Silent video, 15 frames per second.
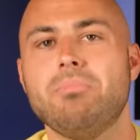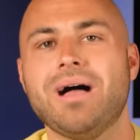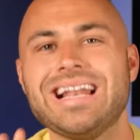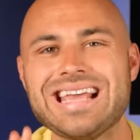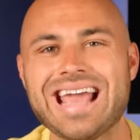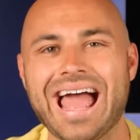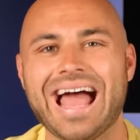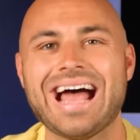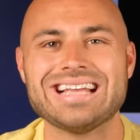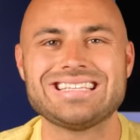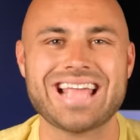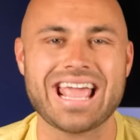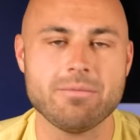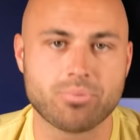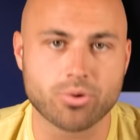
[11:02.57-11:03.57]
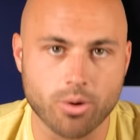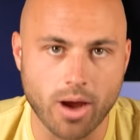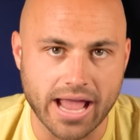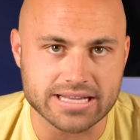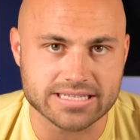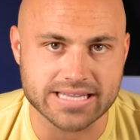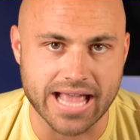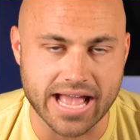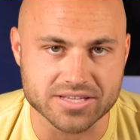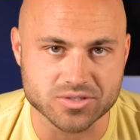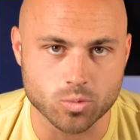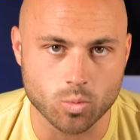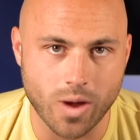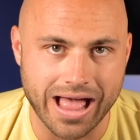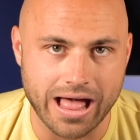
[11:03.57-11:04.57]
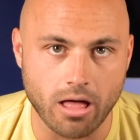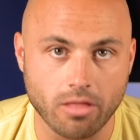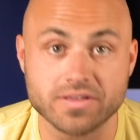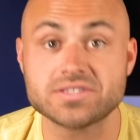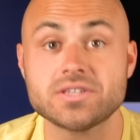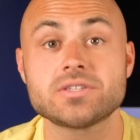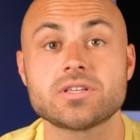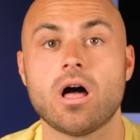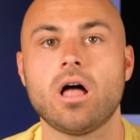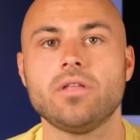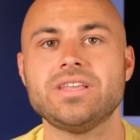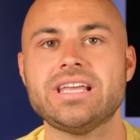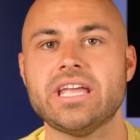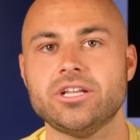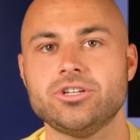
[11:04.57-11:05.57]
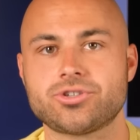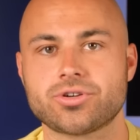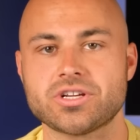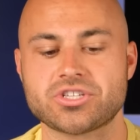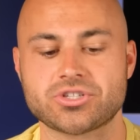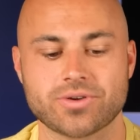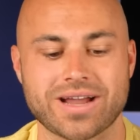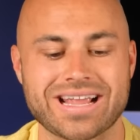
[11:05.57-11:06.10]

money has a price as well. This is called the interest